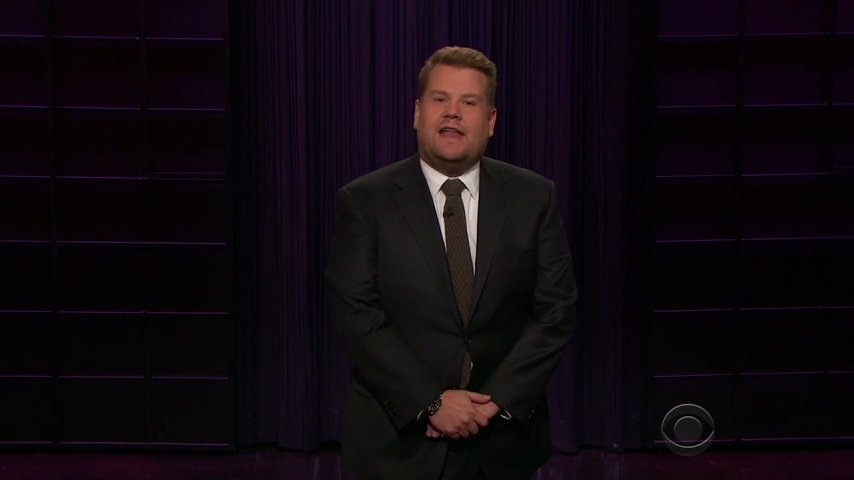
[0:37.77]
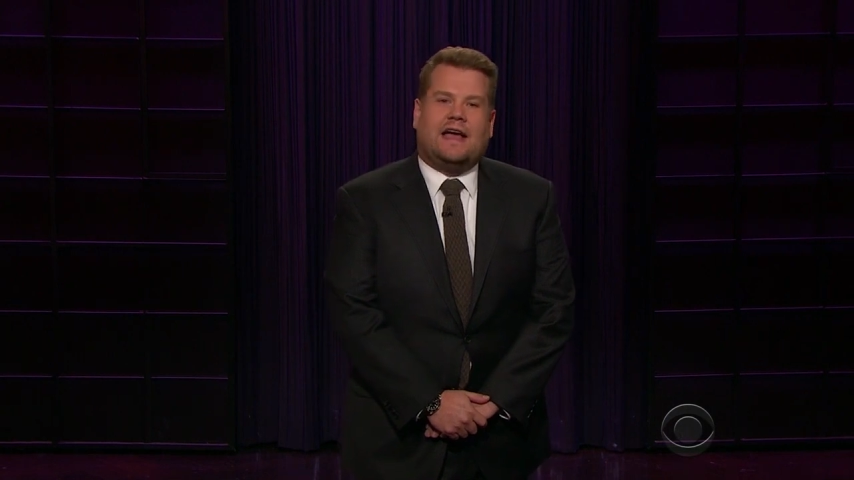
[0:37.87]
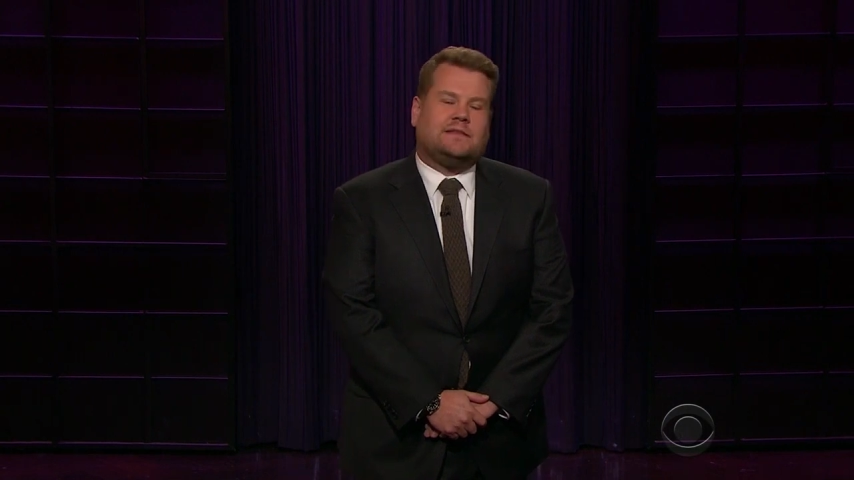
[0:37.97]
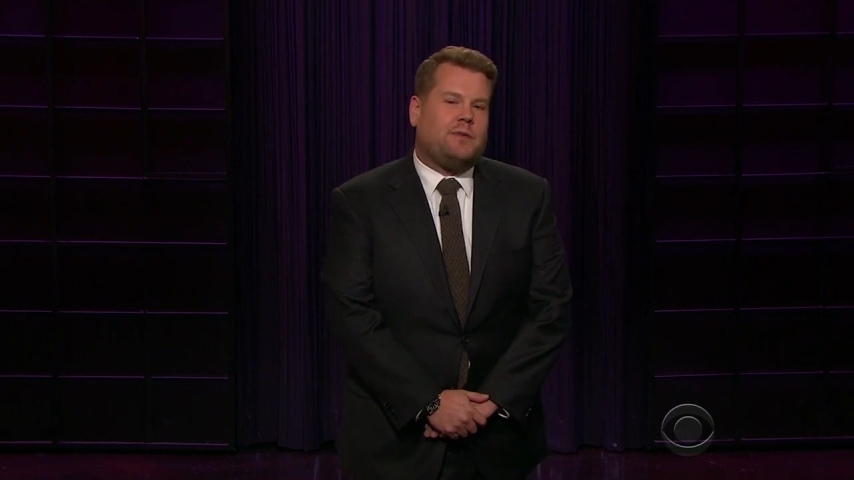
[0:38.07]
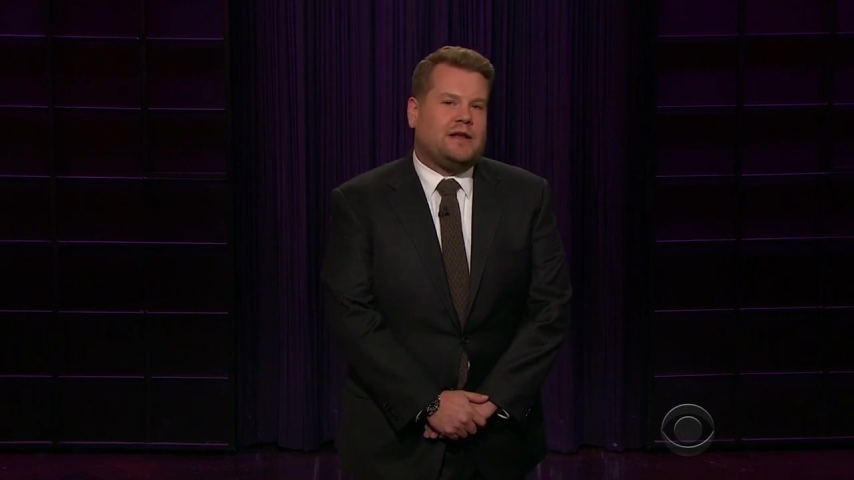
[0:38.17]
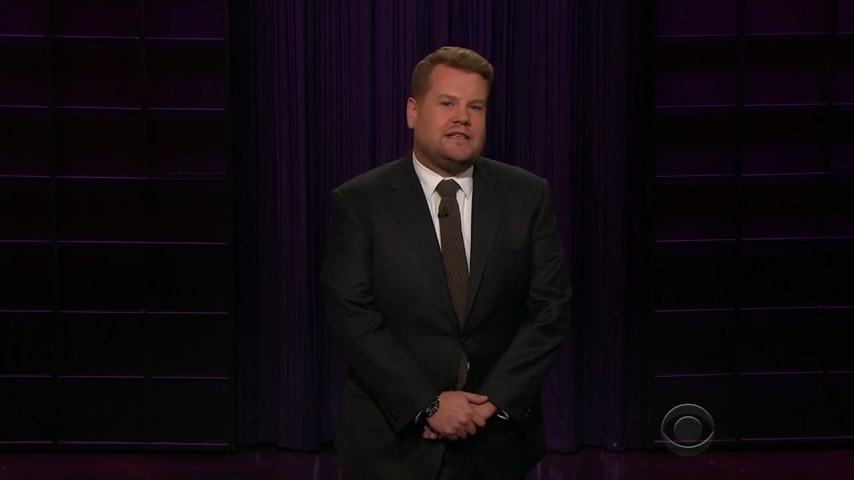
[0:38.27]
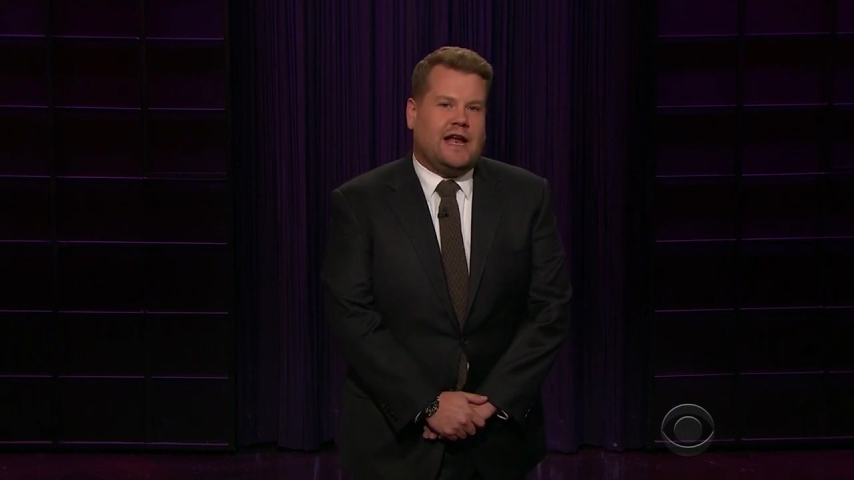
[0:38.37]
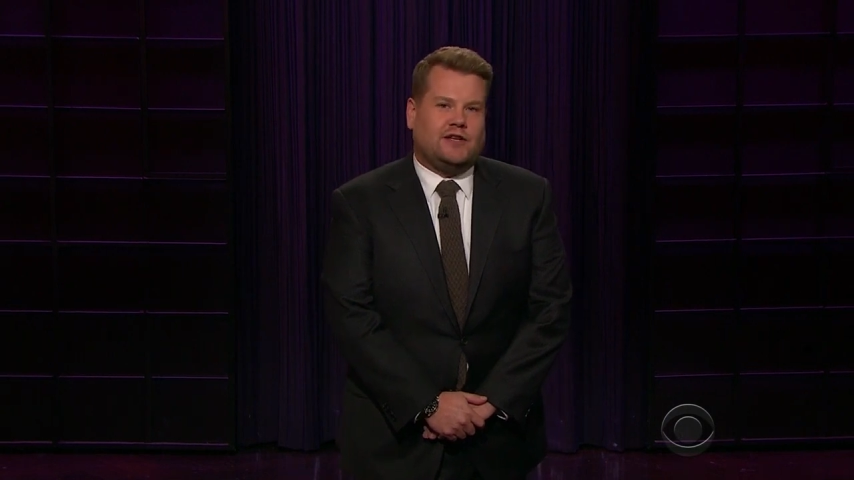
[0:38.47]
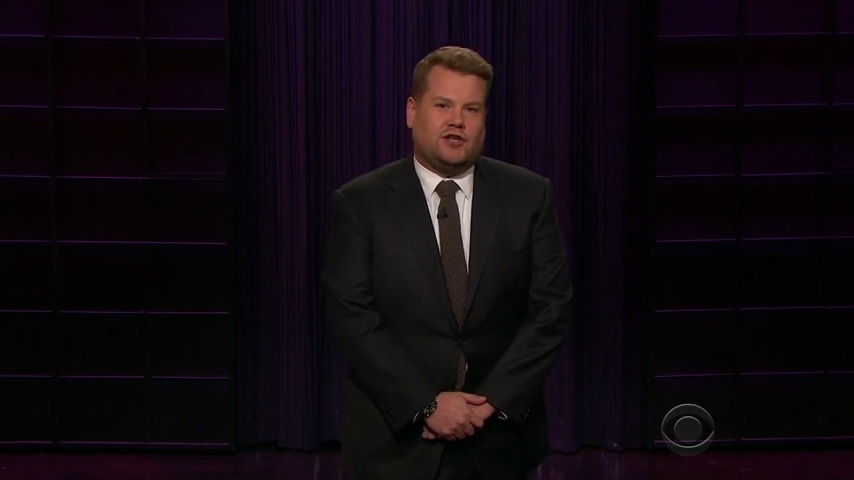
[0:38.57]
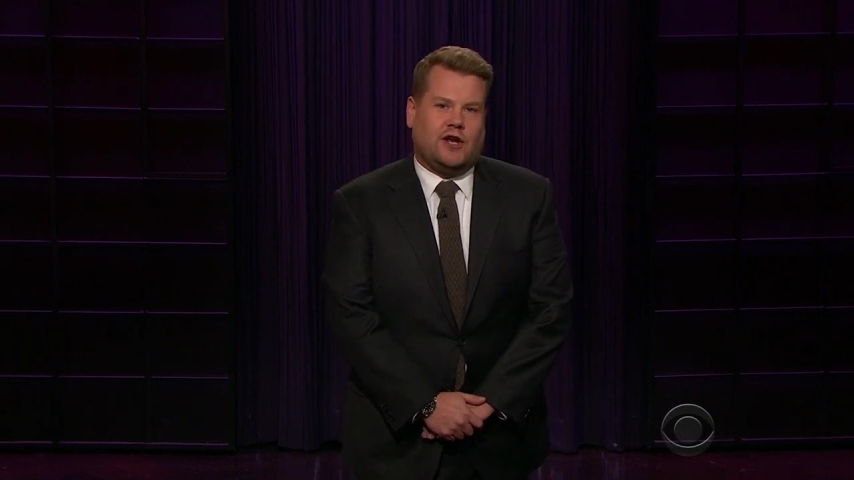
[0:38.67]
next
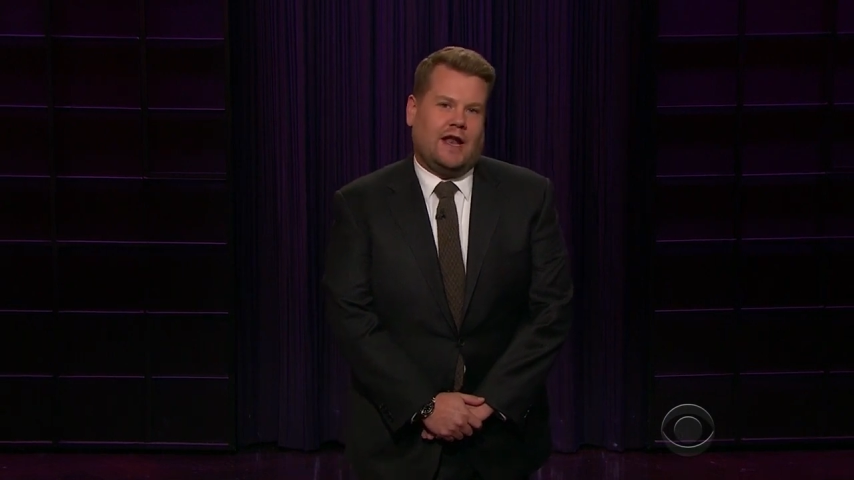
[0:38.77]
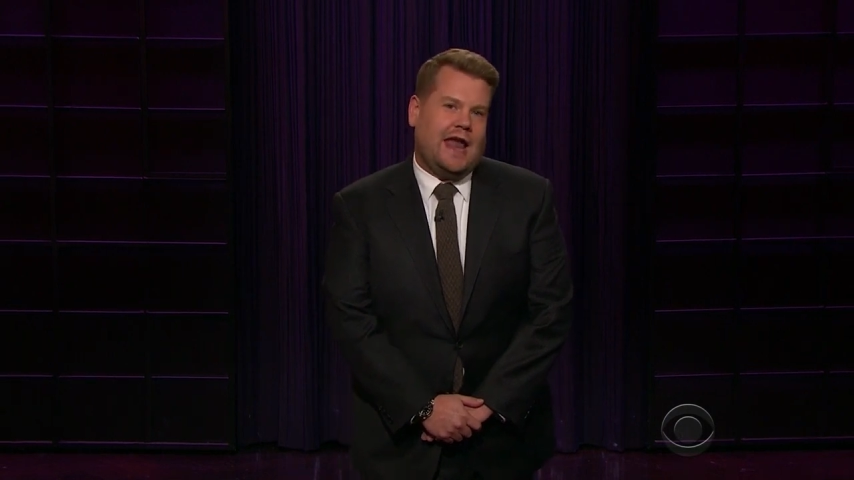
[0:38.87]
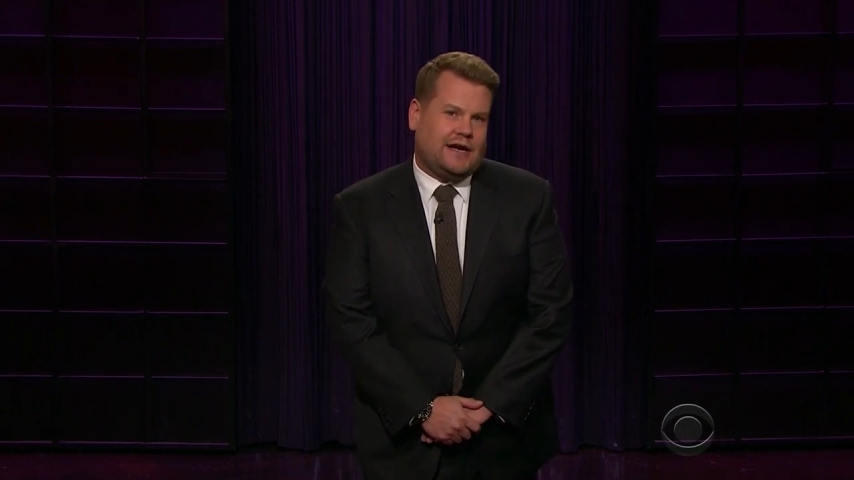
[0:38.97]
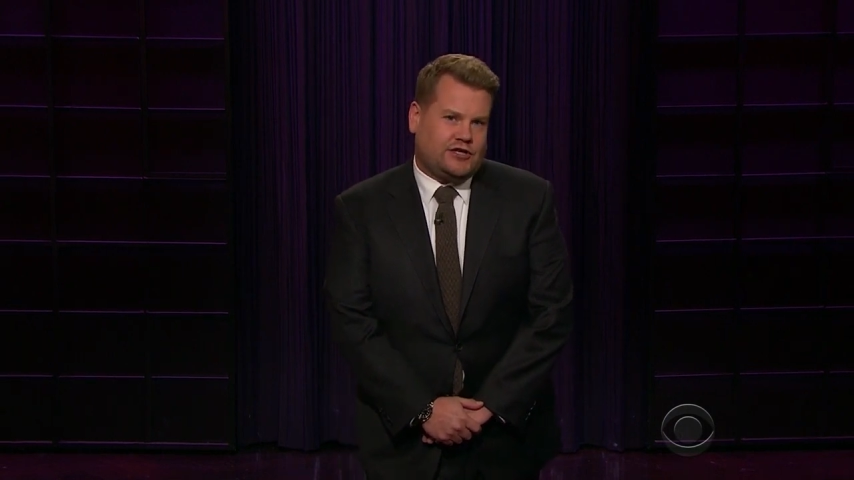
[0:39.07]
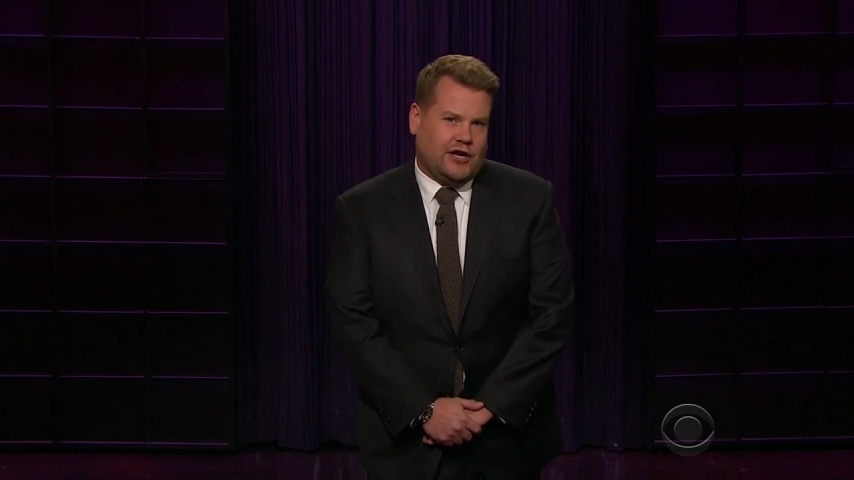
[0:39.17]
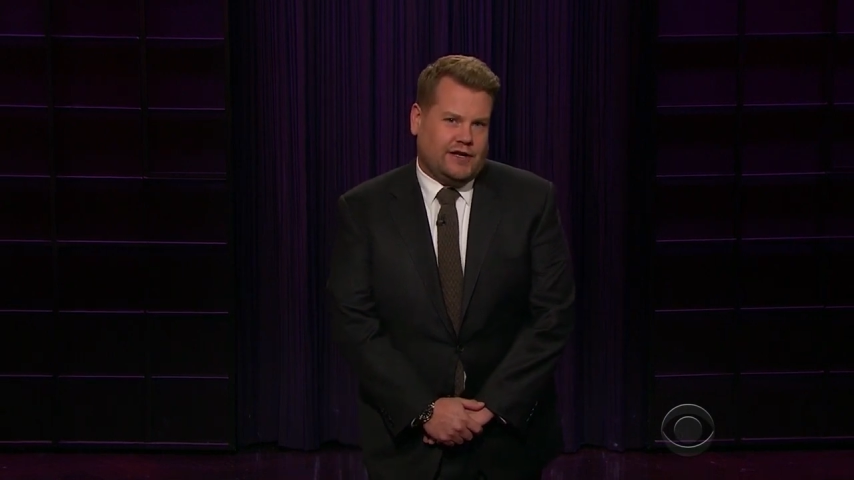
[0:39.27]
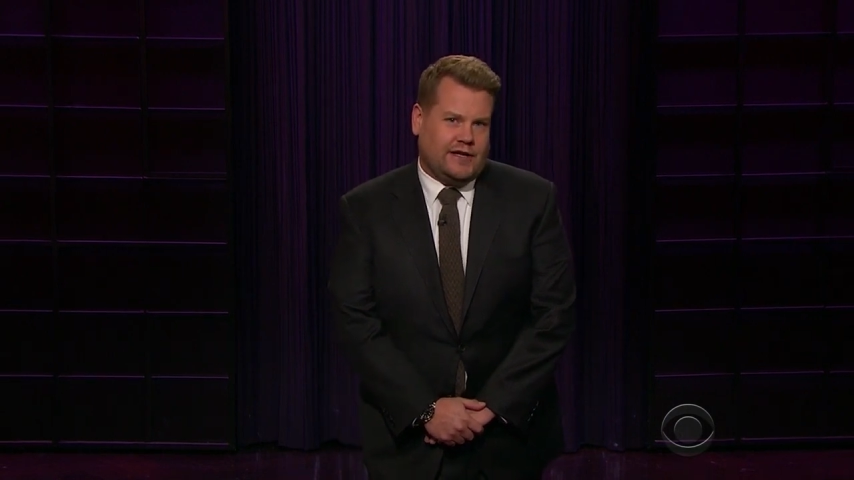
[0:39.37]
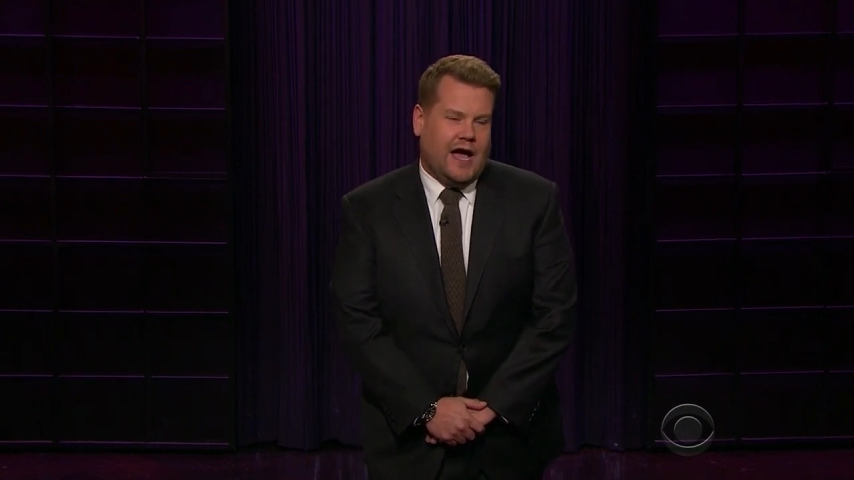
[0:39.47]
presidential election.